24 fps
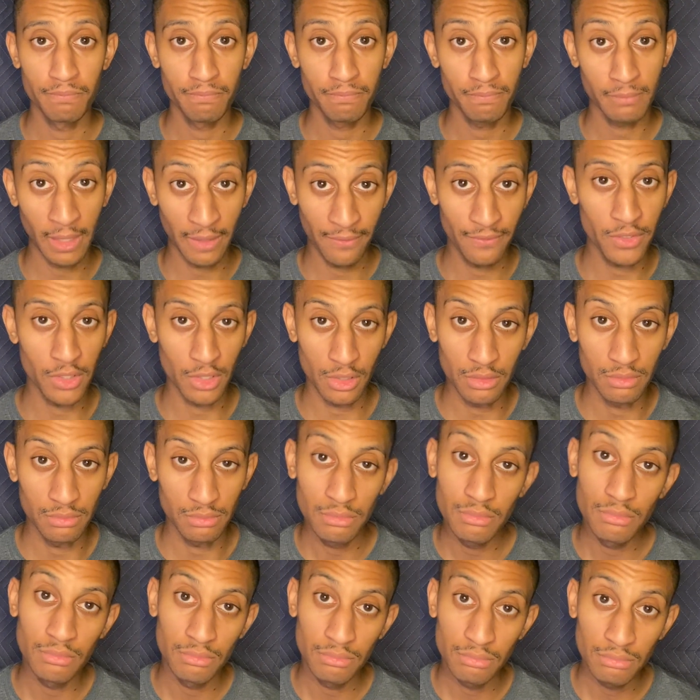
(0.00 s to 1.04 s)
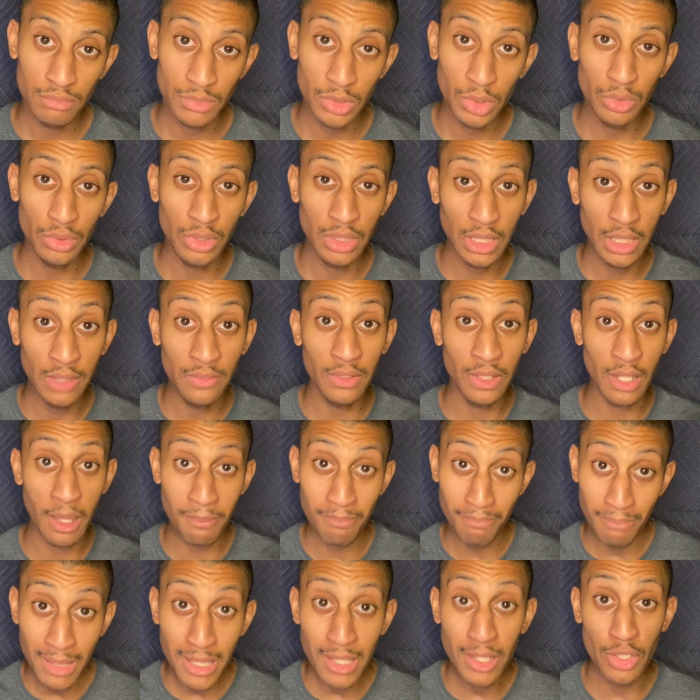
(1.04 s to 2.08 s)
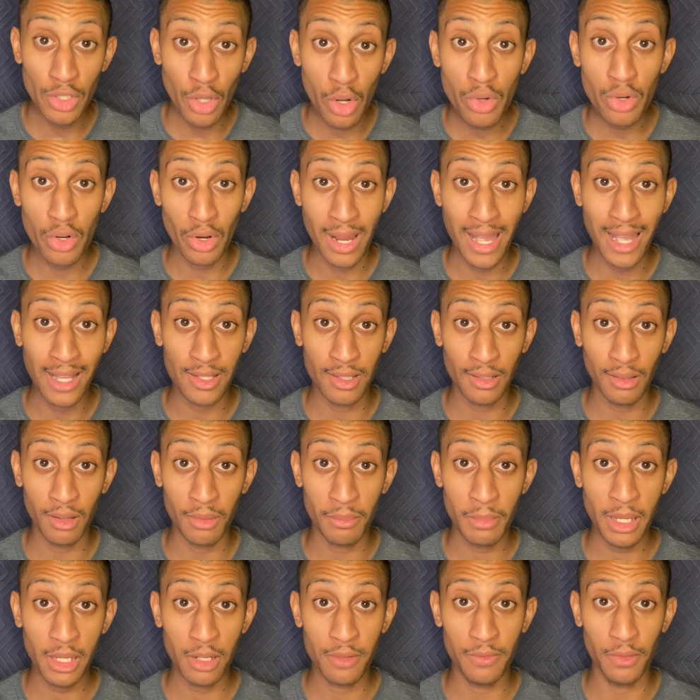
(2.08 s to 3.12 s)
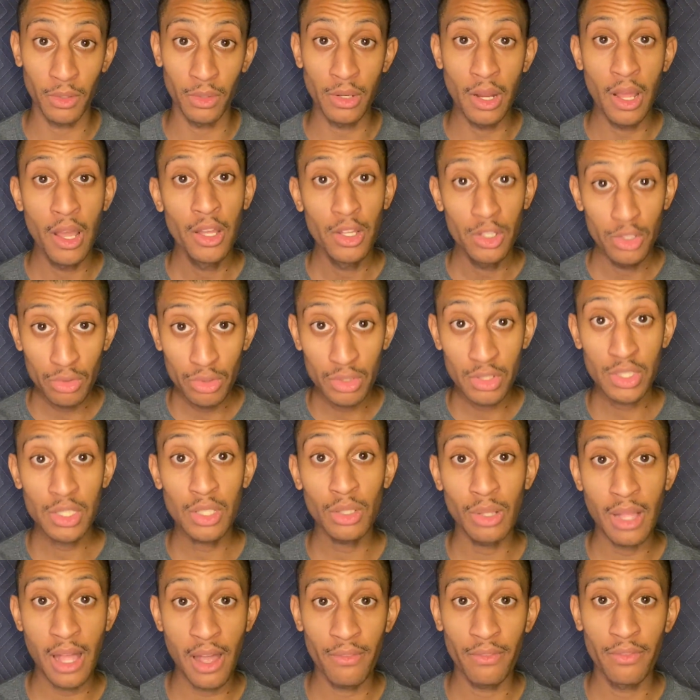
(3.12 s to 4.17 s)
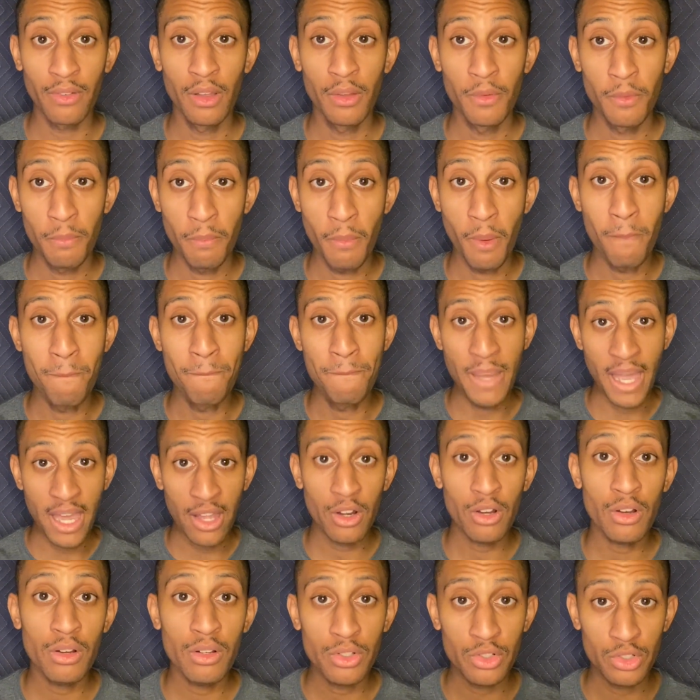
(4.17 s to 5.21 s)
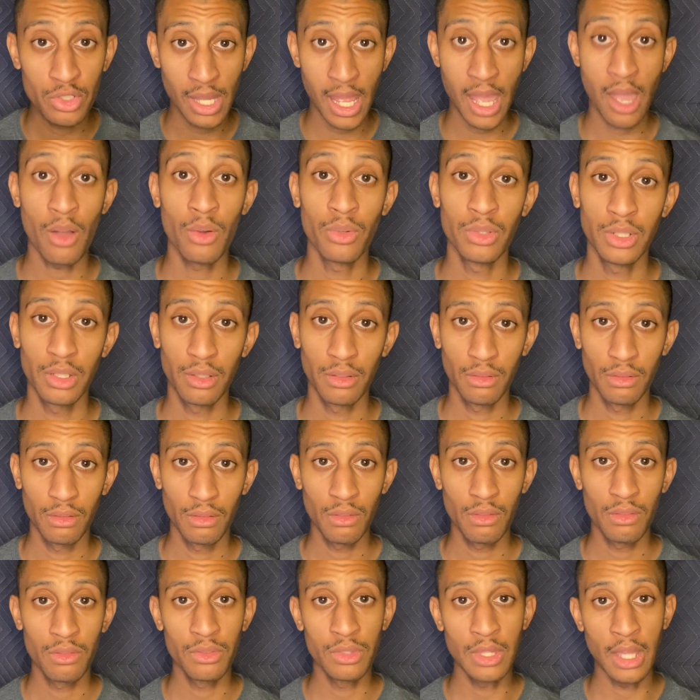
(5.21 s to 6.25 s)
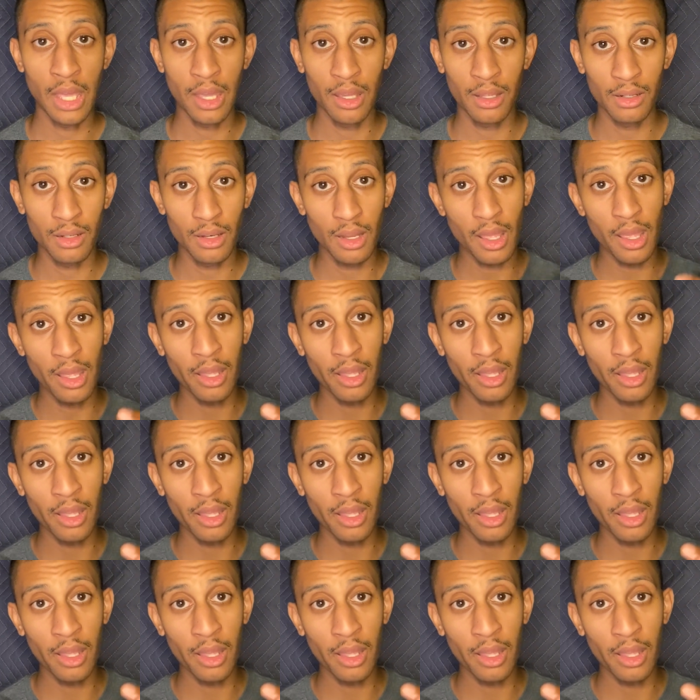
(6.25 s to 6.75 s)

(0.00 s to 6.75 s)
If you use even a mediocre XLR microphone, you can still have better sound than